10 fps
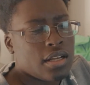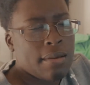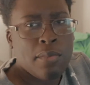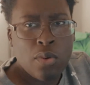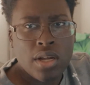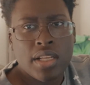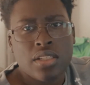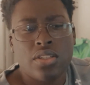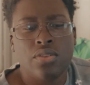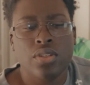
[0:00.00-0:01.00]
I've been wanting to
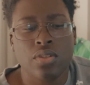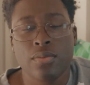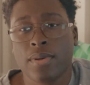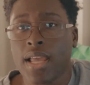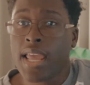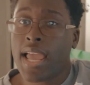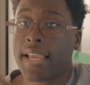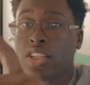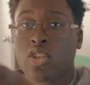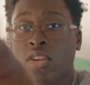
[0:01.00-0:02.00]
get to YouTube.
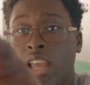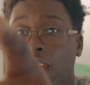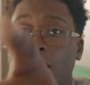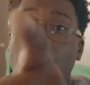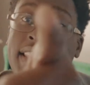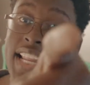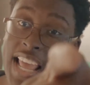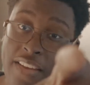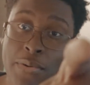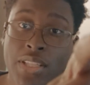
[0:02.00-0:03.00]
I can show y'all that I
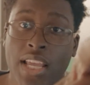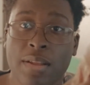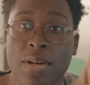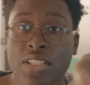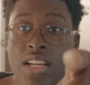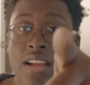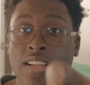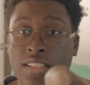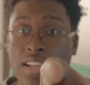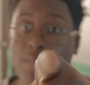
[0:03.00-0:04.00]
have been thinking about y'all,
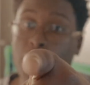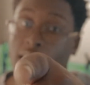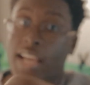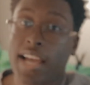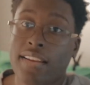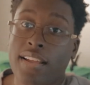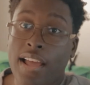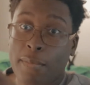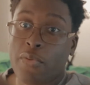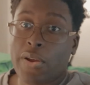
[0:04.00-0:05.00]
because look at what I got.
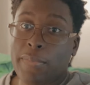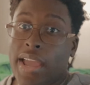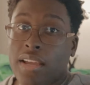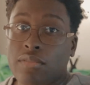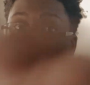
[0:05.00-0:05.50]
I'll be right back.